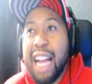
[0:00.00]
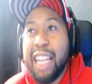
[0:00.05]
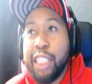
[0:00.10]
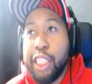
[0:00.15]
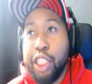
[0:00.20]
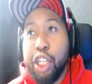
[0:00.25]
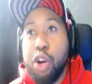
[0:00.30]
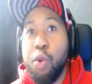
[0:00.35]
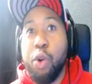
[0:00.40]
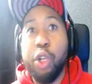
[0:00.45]

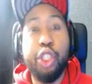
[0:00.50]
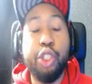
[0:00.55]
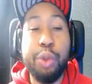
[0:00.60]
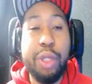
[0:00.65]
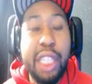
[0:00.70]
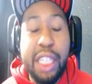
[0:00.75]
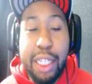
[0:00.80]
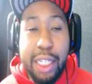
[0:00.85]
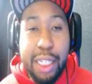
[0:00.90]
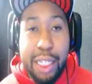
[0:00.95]
don't want you to
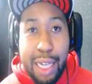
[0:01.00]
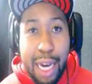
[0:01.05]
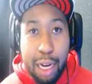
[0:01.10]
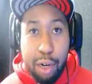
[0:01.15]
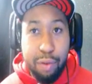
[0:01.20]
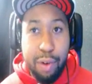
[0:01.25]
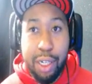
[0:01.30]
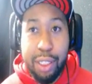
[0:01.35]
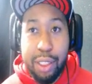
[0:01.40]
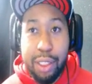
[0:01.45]
think he got
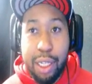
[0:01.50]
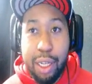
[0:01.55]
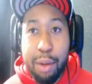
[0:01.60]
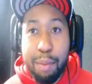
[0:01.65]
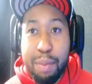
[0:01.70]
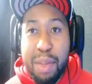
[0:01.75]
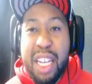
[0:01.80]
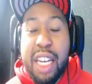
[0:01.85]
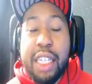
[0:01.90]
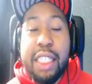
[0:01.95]
arrested,
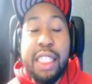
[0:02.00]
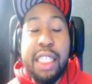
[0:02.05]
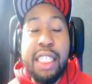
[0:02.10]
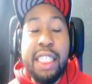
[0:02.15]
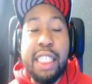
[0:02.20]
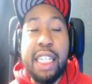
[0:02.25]
because he's